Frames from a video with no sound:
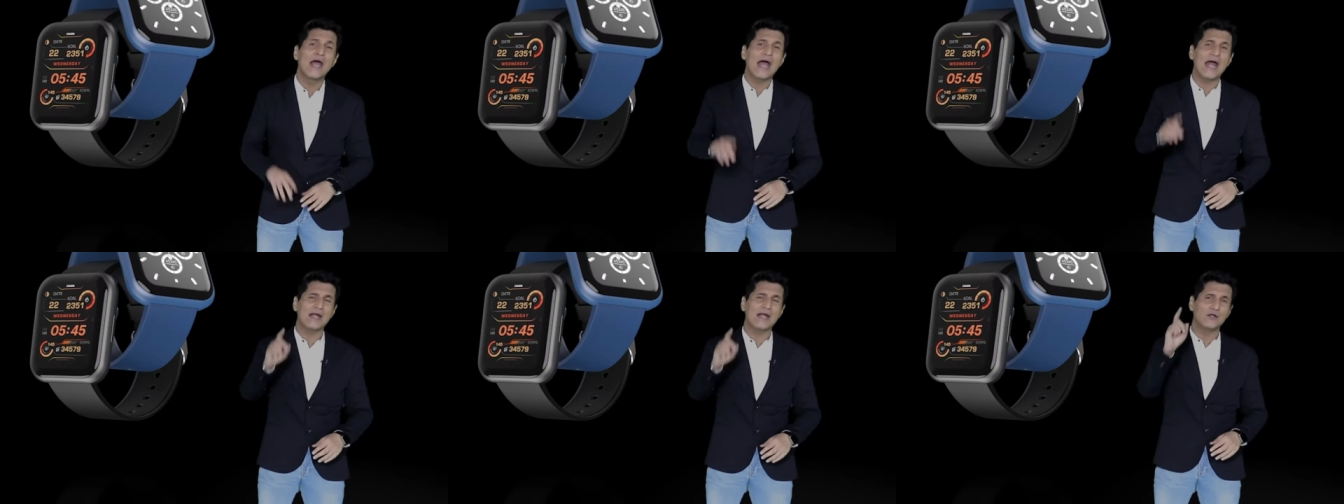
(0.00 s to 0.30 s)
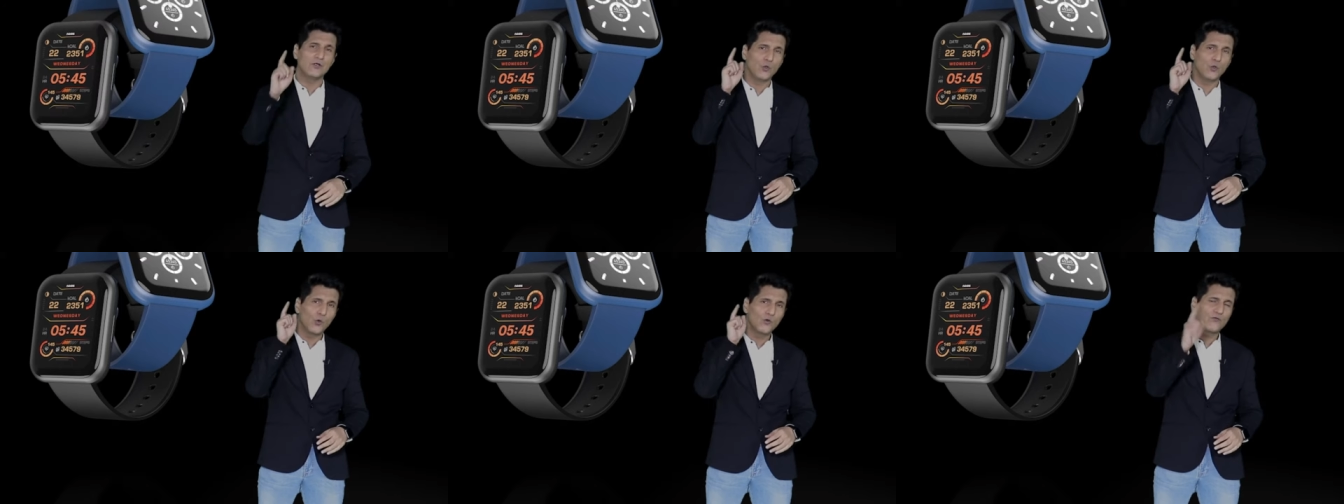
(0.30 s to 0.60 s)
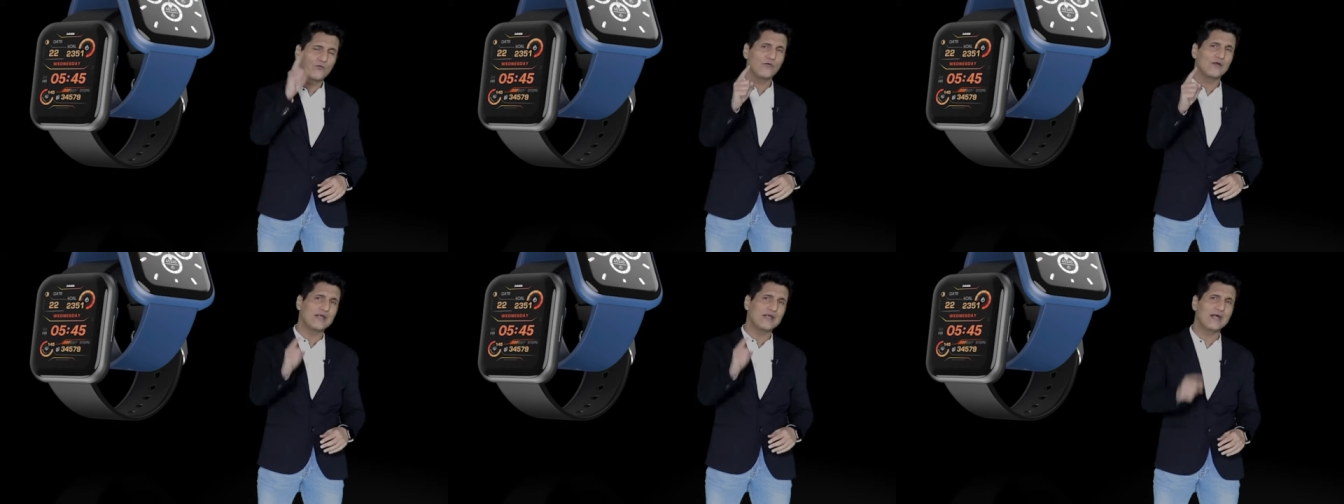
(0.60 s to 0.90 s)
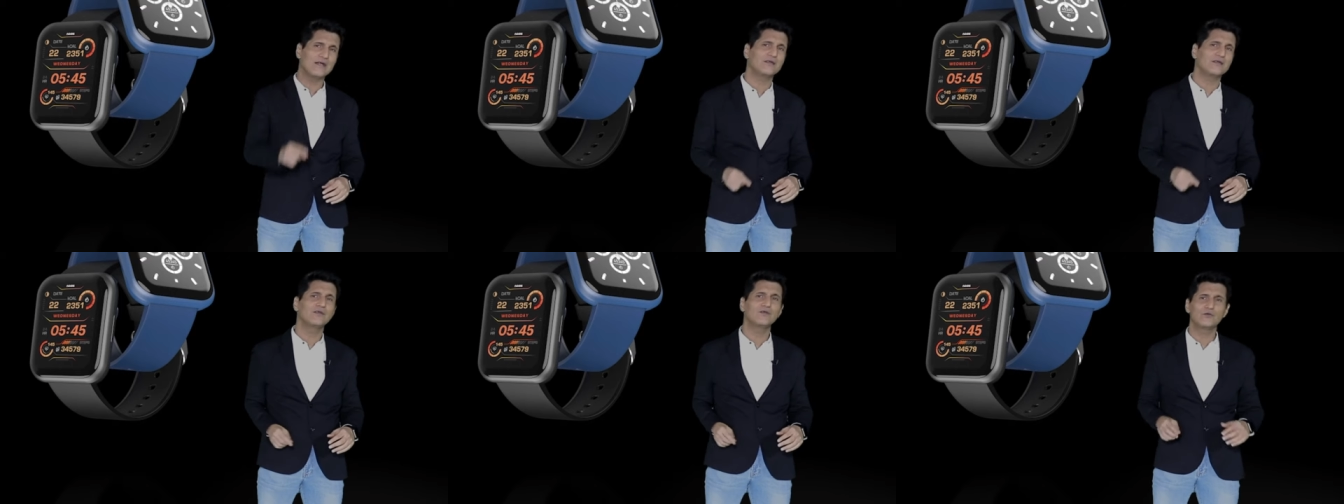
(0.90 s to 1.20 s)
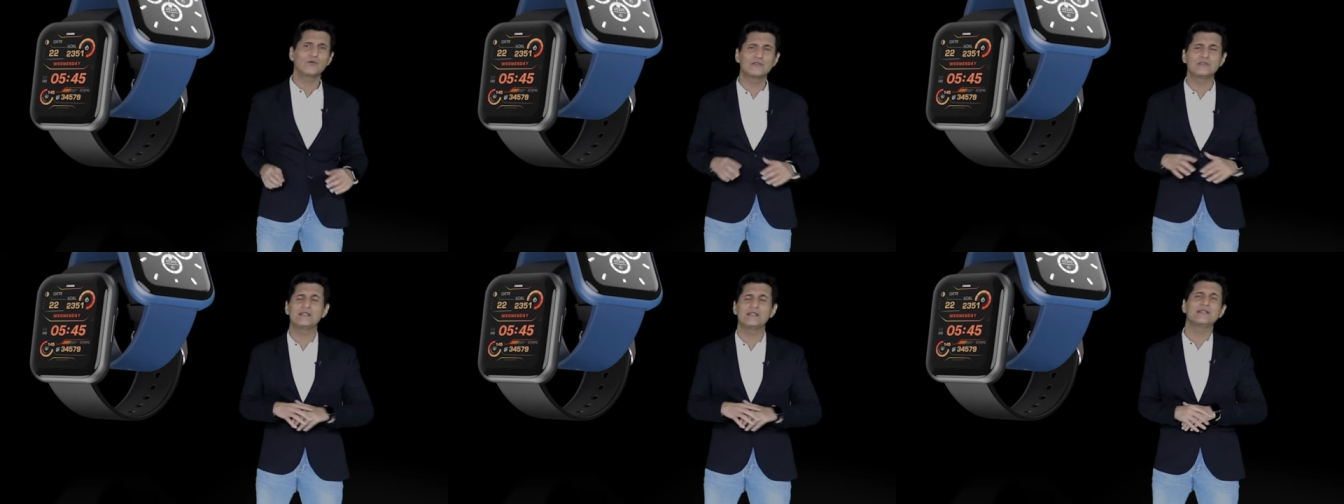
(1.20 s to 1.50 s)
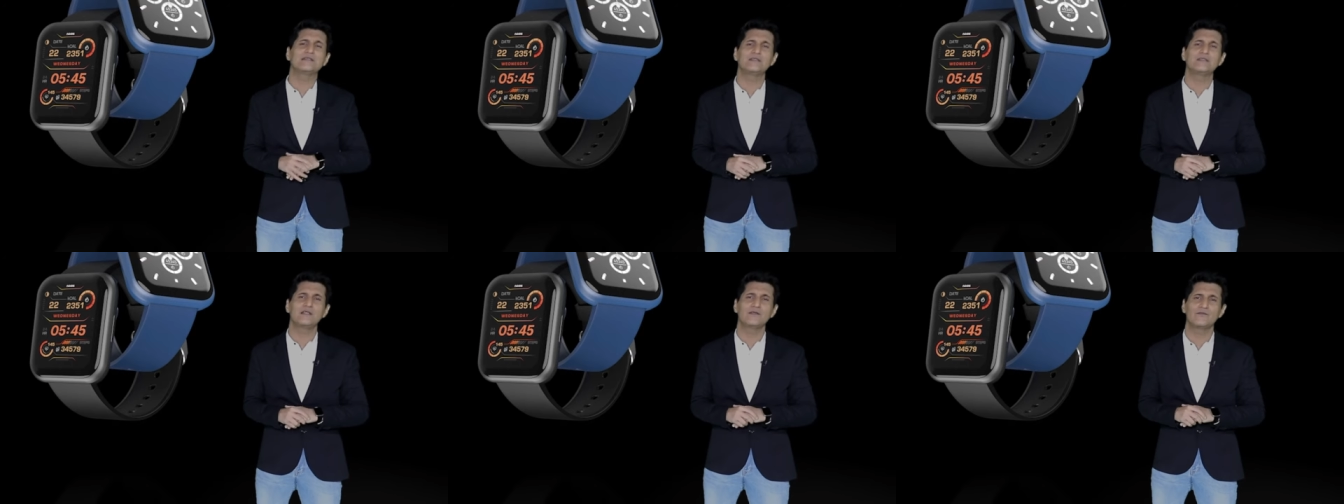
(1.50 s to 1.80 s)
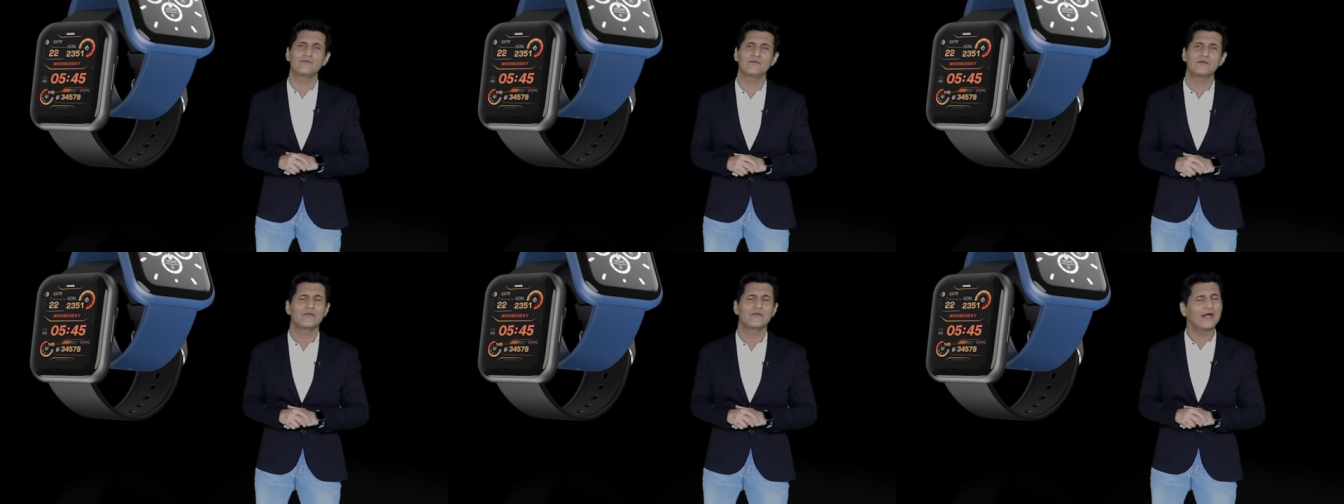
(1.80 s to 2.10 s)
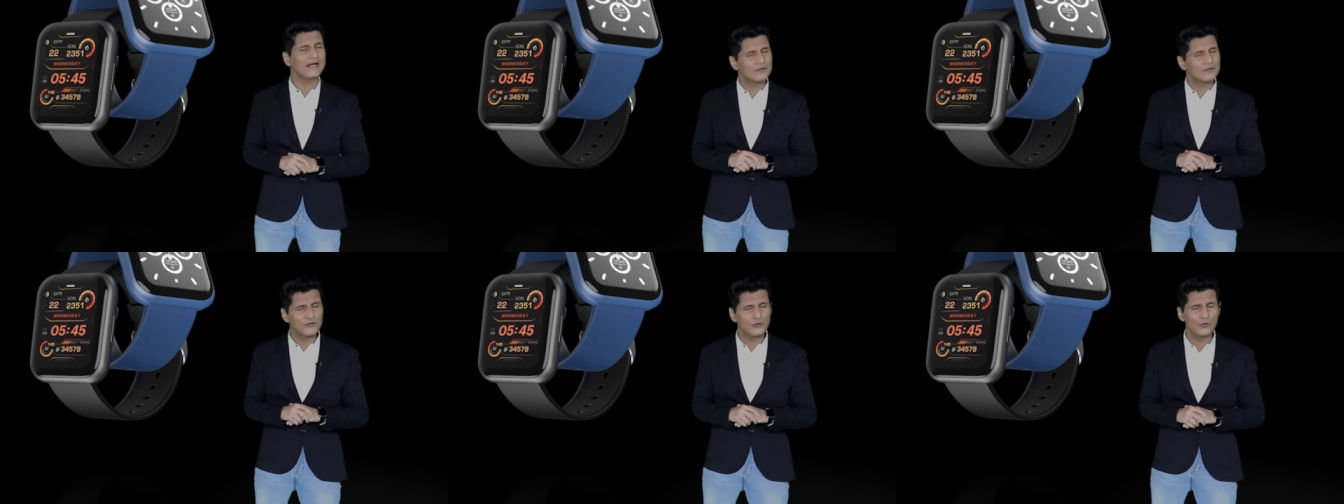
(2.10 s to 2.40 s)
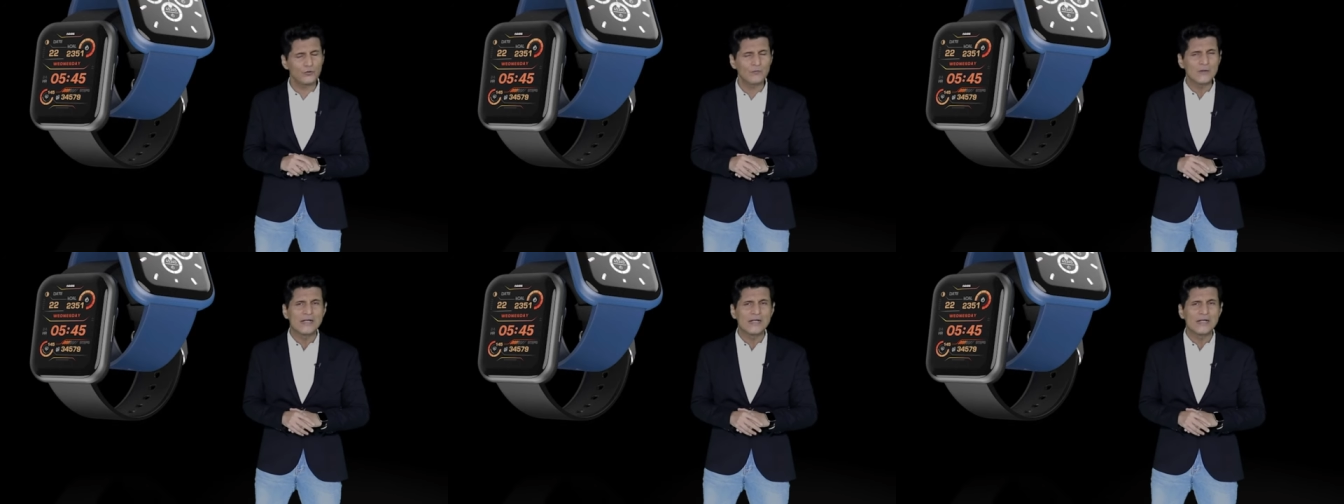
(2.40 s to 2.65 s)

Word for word: and don't forget to stay safe. Thank you